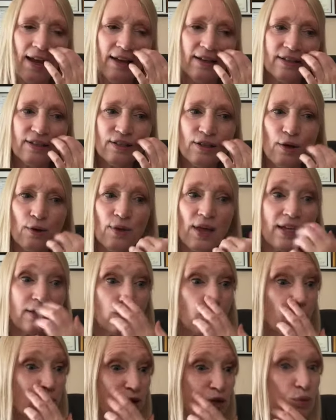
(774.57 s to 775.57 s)
So
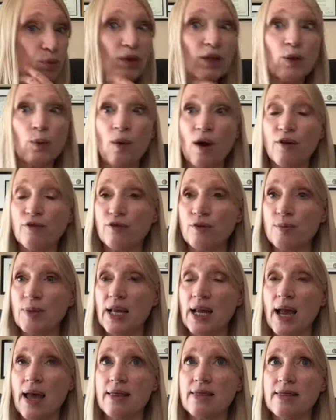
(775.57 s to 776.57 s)
that's worked really well for
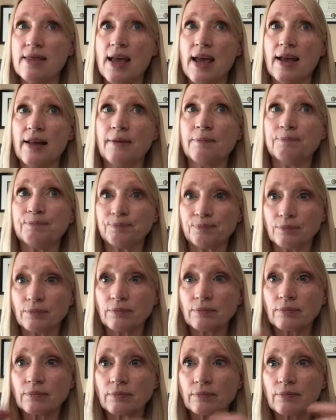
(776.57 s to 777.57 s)
me. And then
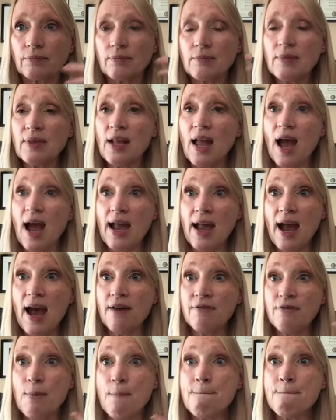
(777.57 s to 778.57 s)
I
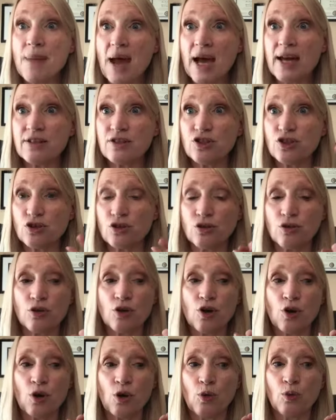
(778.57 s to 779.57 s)
have a master
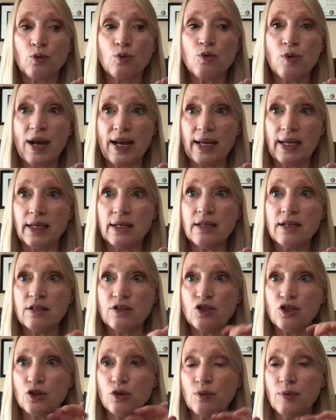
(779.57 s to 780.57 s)
ring,
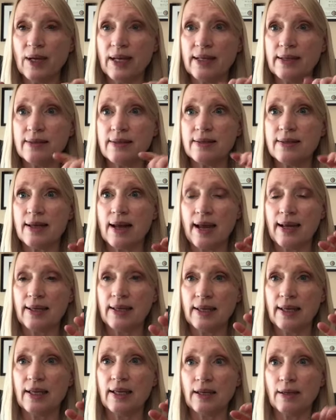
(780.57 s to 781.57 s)
2 rings that I
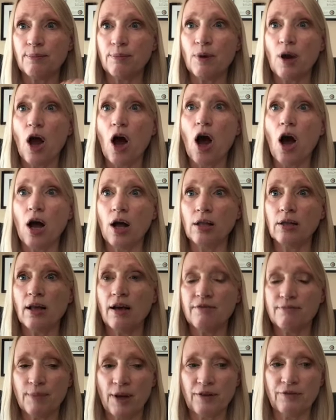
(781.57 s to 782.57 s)
keep all
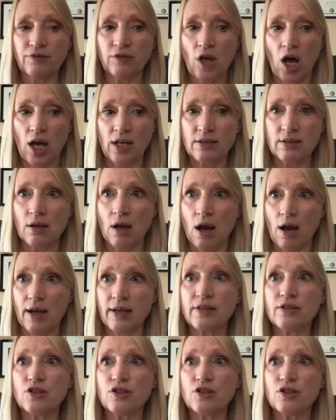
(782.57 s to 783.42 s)
of my floss on.